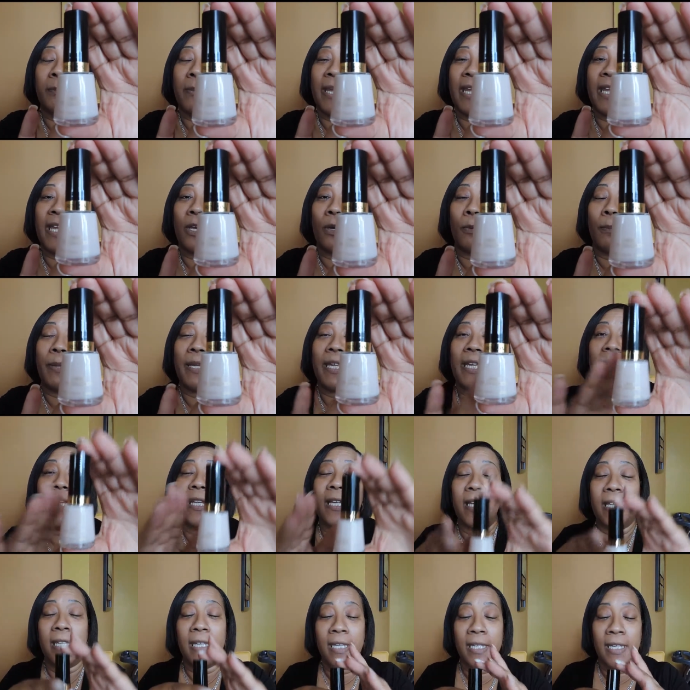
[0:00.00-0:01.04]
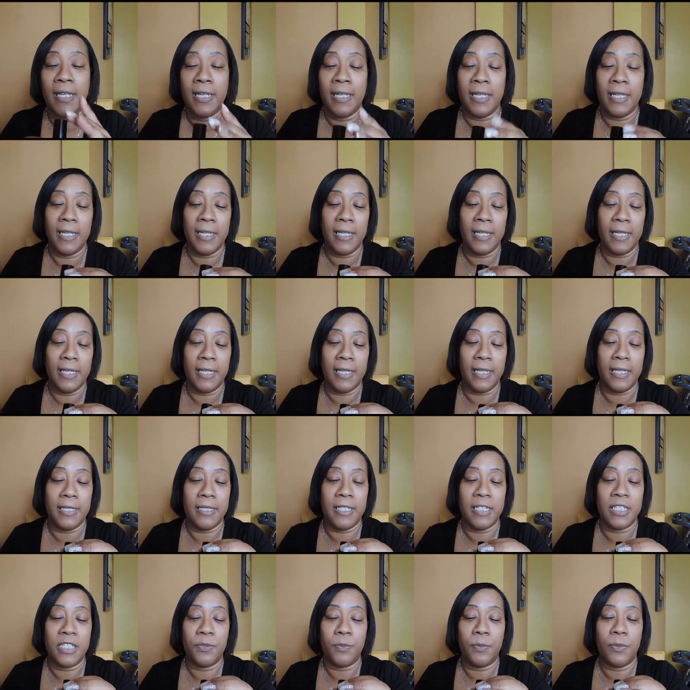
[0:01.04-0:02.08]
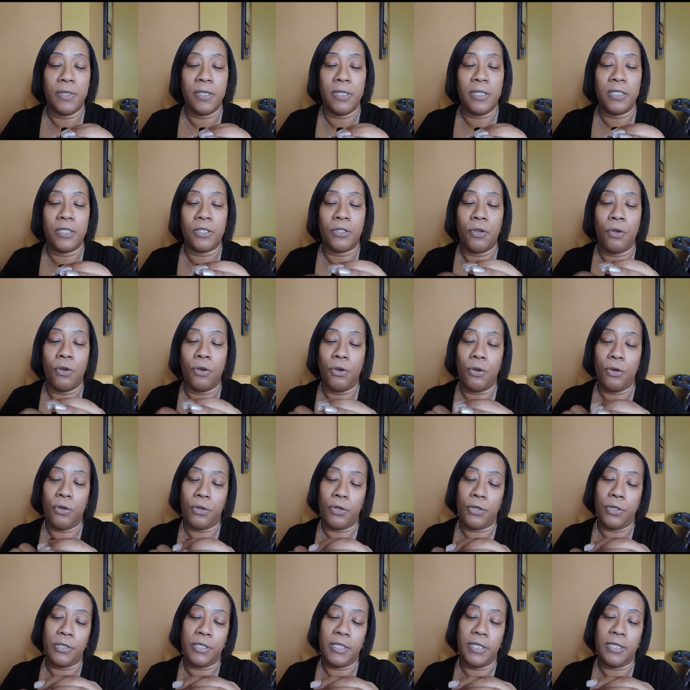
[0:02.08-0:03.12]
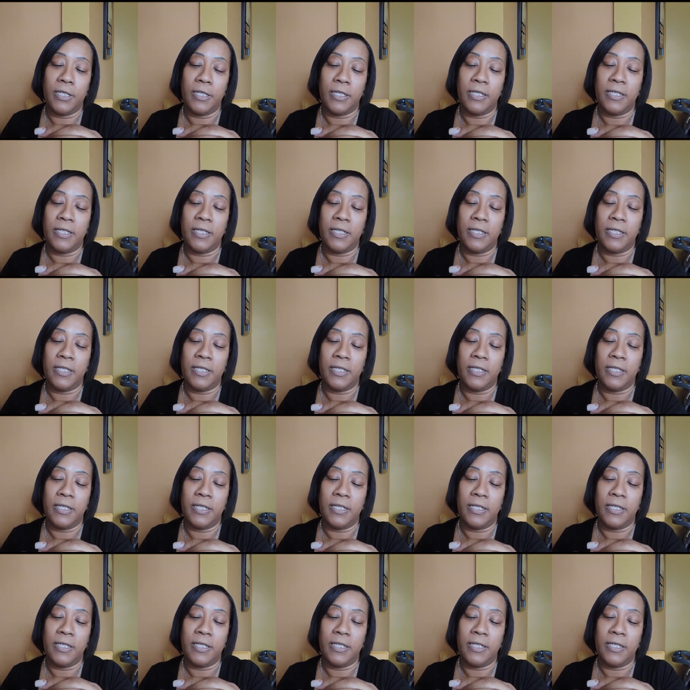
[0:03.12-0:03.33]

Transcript: pale pink. And this one is called